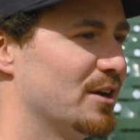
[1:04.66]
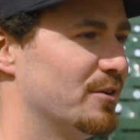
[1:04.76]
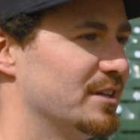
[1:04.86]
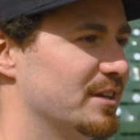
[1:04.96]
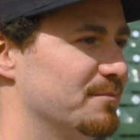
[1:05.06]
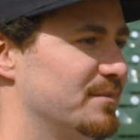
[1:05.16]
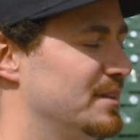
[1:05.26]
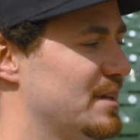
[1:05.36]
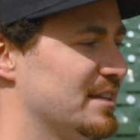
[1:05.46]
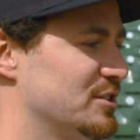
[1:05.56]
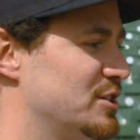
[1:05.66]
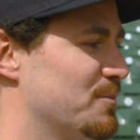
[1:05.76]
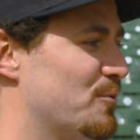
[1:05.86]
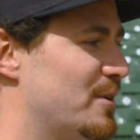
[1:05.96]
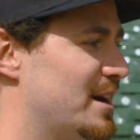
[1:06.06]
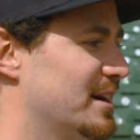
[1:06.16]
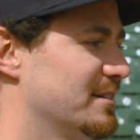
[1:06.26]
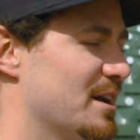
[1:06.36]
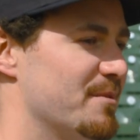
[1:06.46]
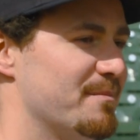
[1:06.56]
Going to as a Chippewa,
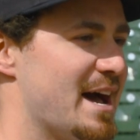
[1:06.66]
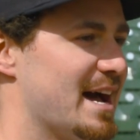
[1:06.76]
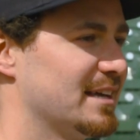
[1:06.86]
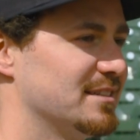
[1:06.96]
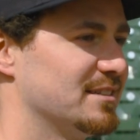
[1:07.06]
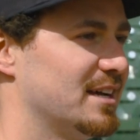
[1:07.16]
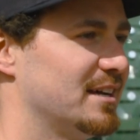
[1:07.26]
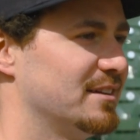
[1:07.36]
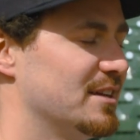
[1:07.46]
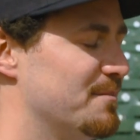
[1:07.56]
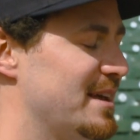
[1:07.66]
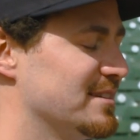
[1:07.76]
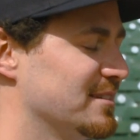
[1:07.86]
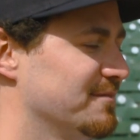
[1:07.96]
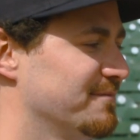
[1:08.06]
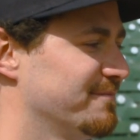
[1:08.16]
coming back is amazing.